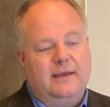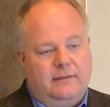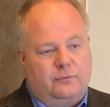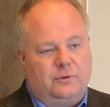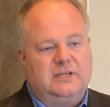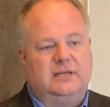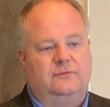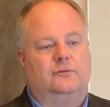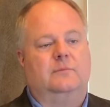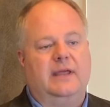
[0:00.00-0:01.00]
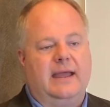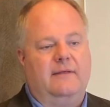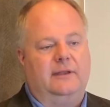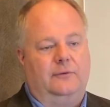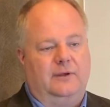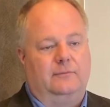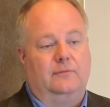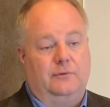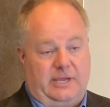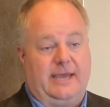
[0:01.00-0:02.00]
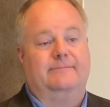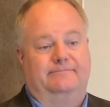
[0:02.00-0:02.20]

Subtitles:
3 tips from Dad that I'll never forget.